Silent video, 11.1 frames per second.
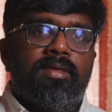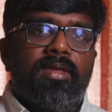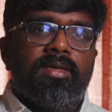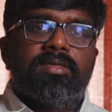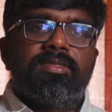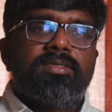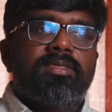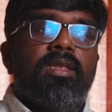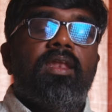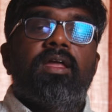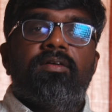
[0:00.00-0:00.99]
It doesn't say
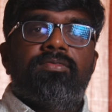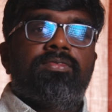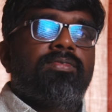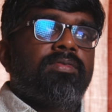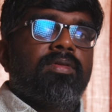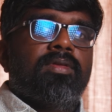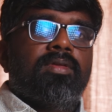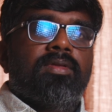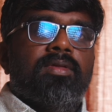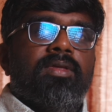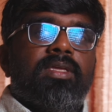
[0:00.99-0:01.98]
love.
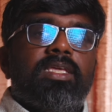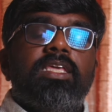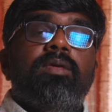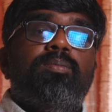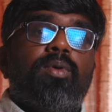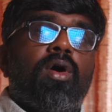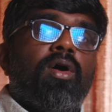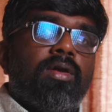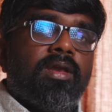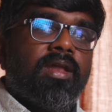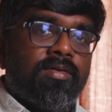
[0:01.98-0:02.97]
Keep
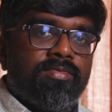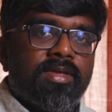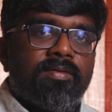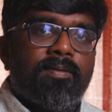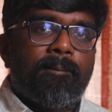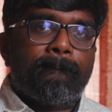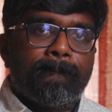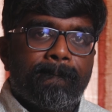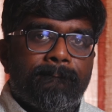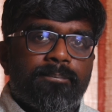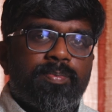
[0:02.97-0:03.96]
on loving
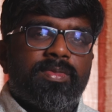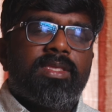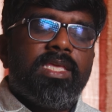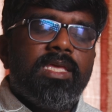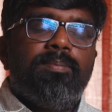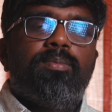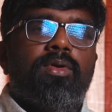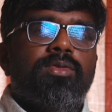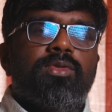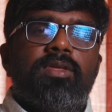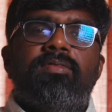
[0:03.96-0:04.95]
keep
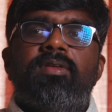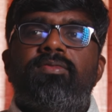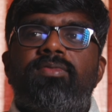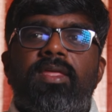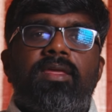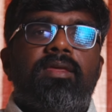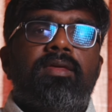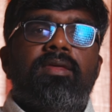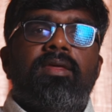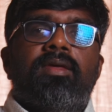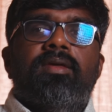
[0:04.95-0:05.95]
on. So even if they
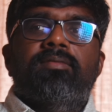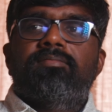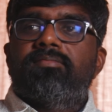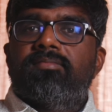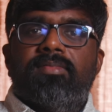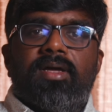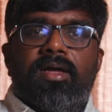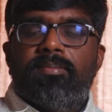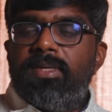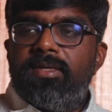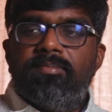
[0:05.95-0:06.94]

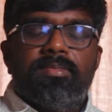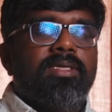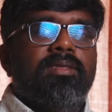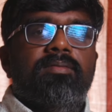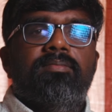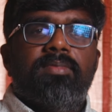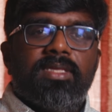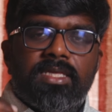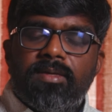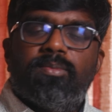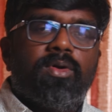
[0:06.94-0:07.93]
are being mean,
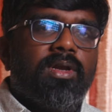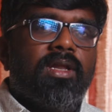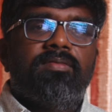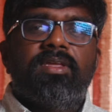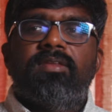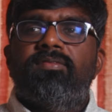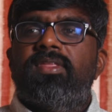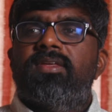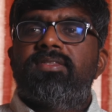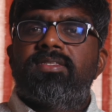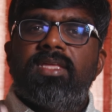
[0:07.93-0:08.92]
keep on loving. Even if they
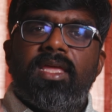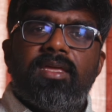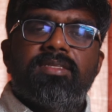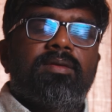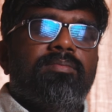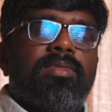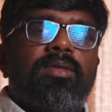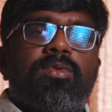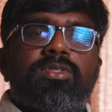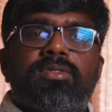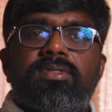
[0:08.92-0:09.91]
are saying something
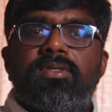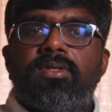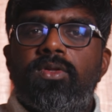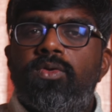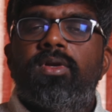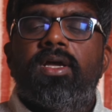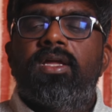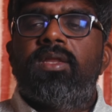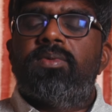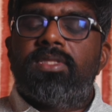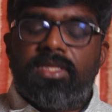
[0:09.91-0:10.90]
which you don't
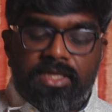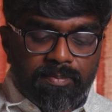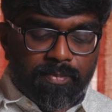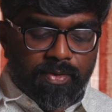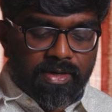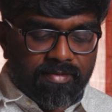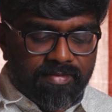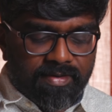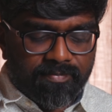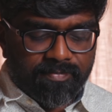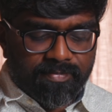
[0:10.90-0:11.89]
agree with, keep on loving.